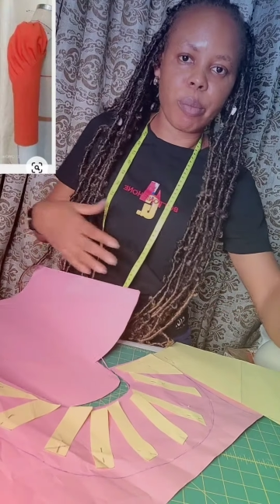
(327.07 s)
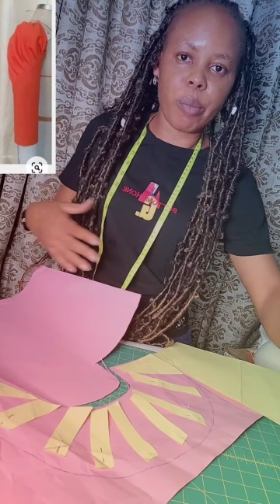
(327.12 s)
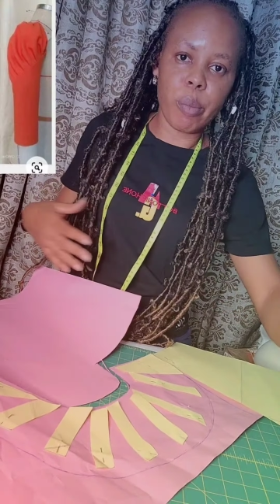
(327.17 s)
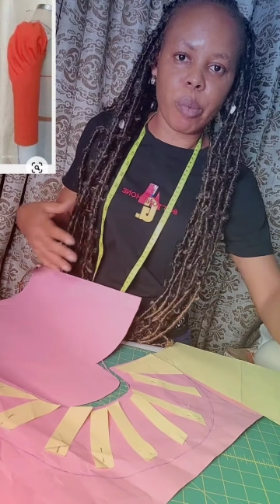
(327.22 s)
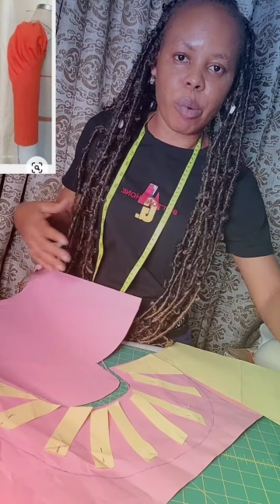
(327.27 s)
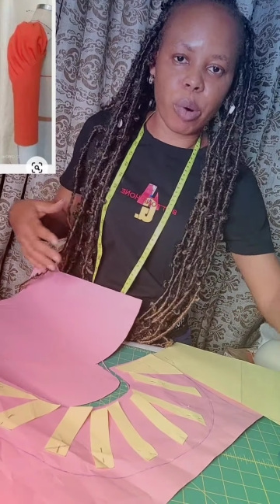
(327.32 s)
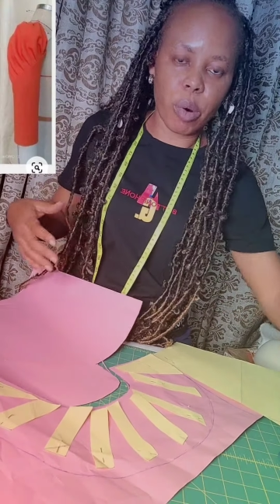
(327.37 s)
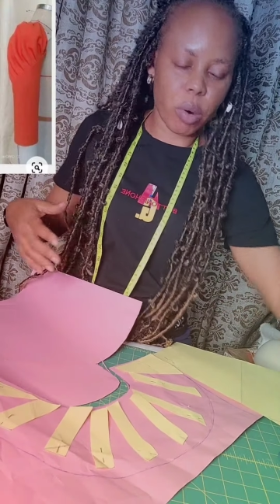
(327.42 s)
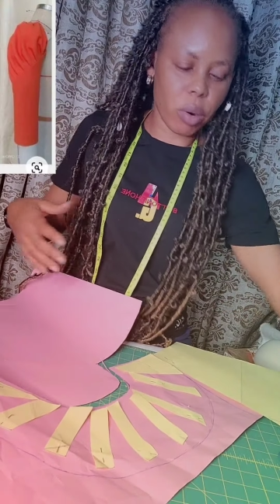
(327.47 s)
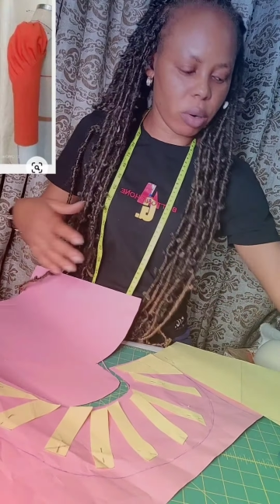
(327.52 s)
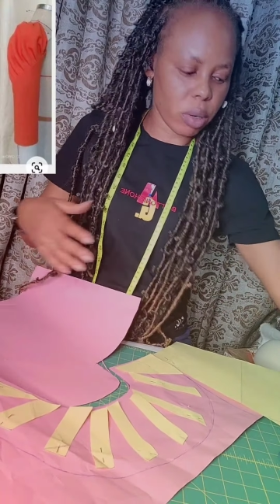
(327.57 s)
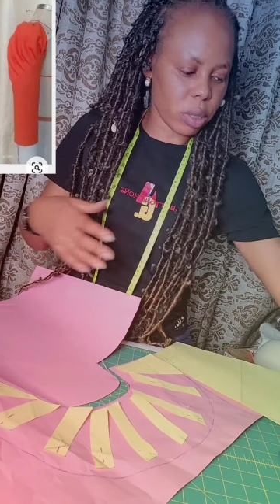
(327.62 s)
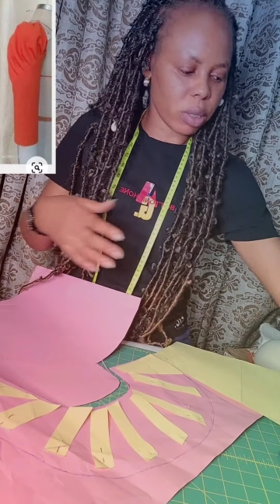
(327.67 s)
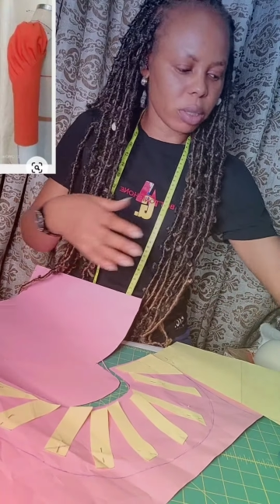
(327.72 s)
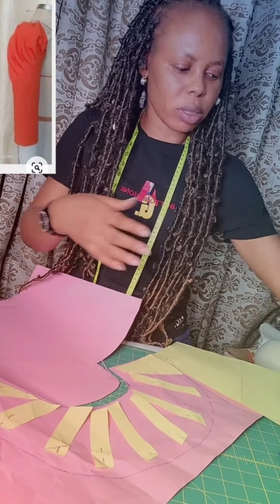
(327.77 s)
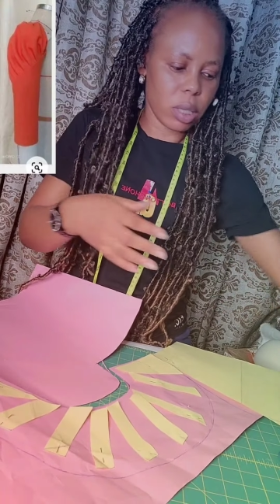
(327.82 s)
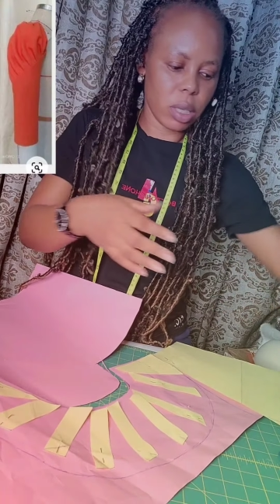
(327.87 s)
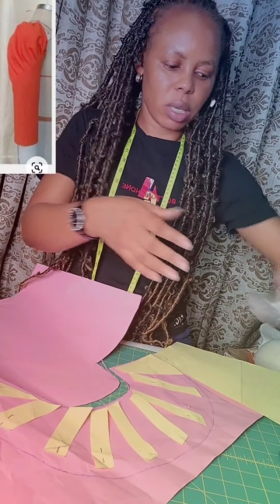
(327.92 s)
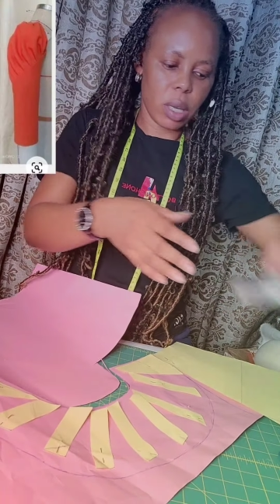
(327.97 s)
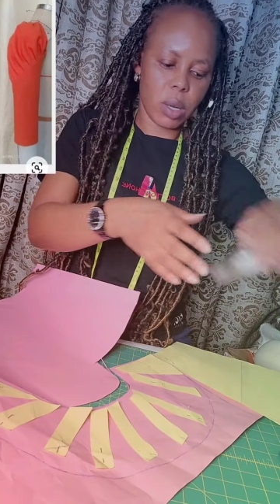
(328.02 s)
more.
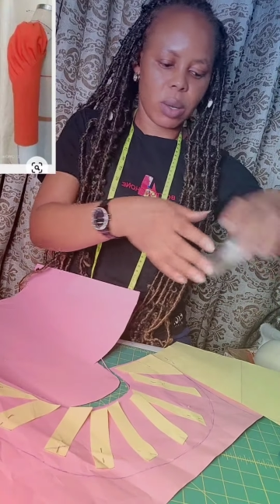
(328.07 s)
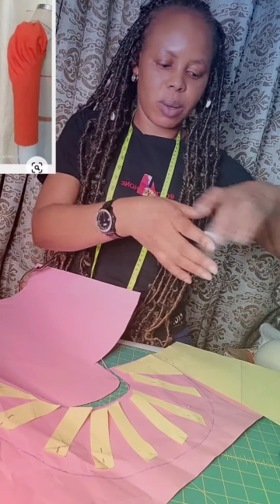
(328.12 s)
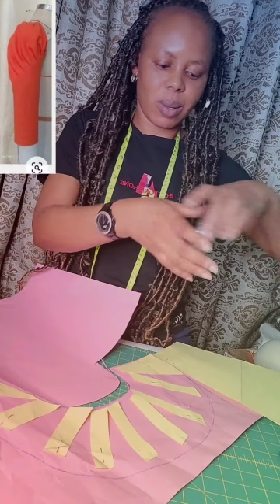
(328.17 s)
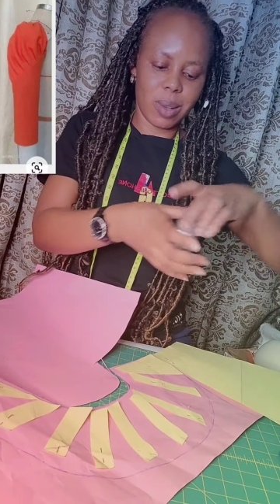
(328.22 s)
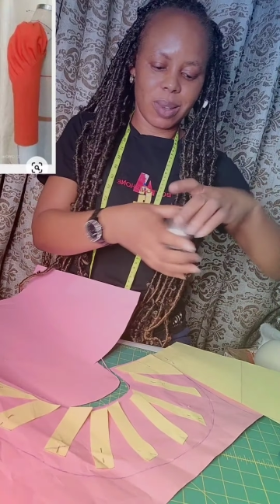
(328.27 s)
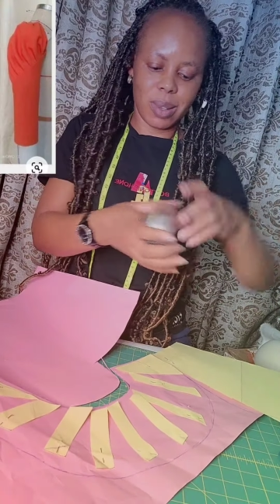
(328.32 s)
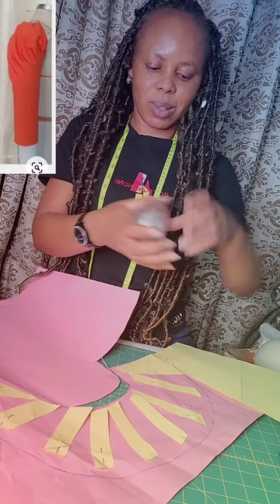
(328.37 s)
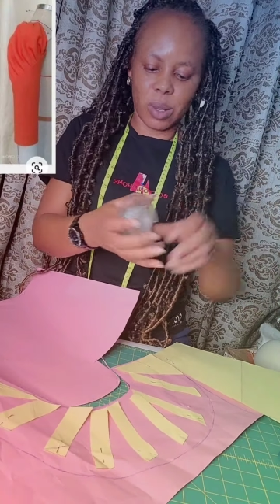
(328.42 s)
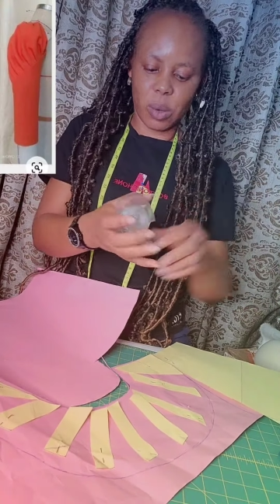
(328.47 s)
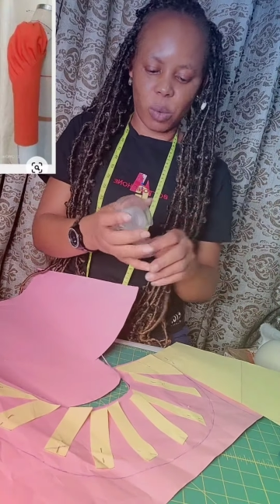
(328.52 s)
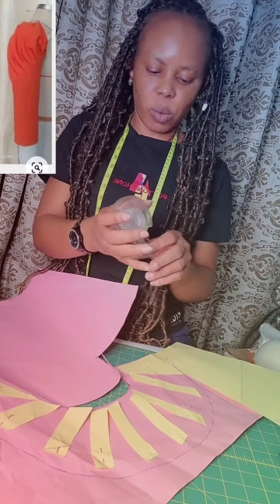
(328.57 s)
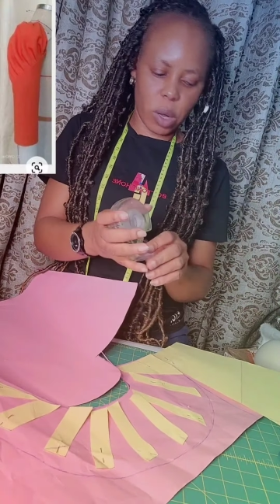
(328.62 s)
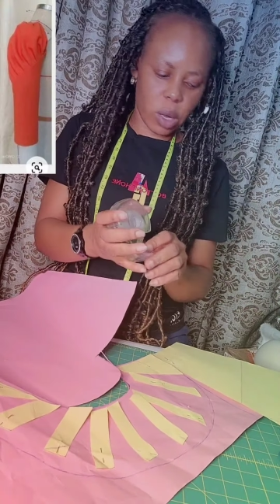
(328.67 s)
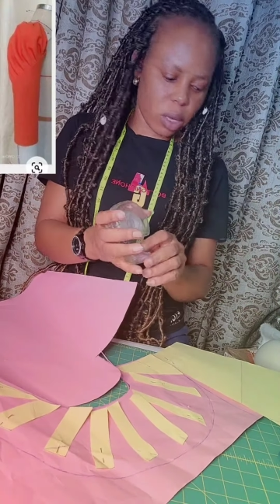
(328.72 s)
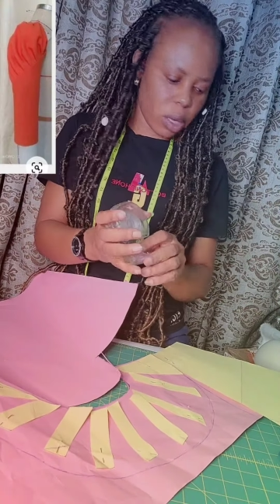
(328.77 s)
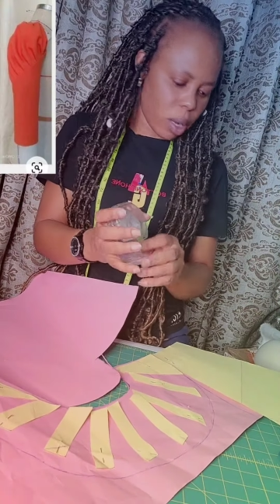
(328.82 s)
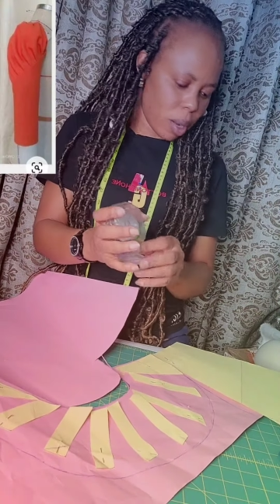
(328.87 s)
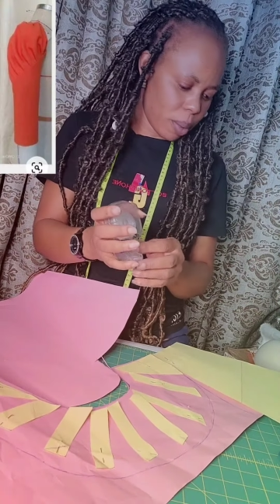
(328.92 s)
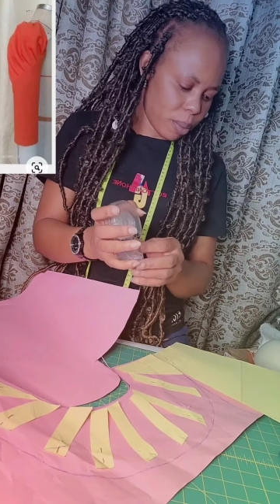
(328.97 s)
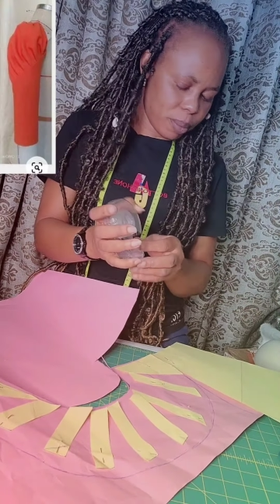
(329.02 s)
You're
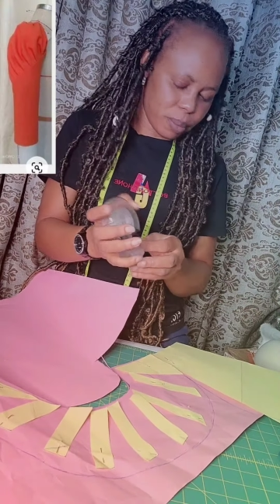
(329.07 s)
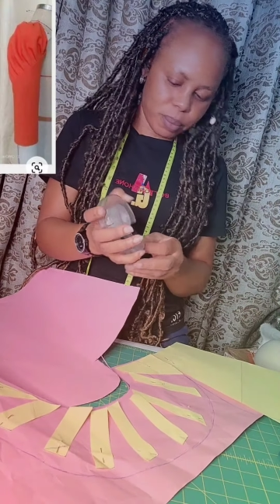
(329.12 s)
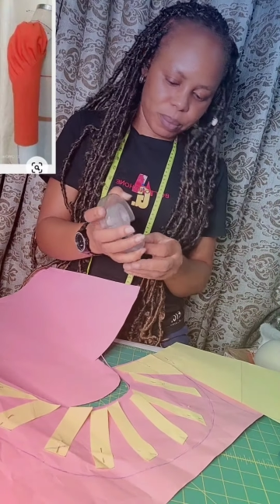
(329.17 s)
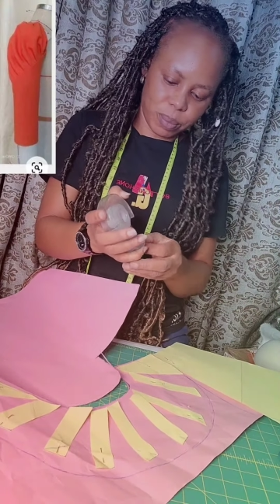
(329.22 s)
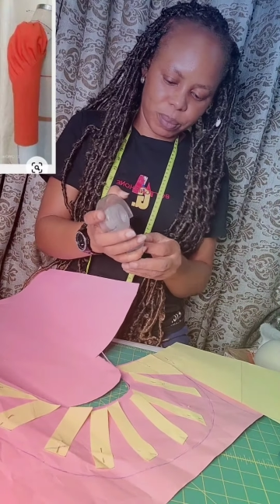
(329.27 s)
welcome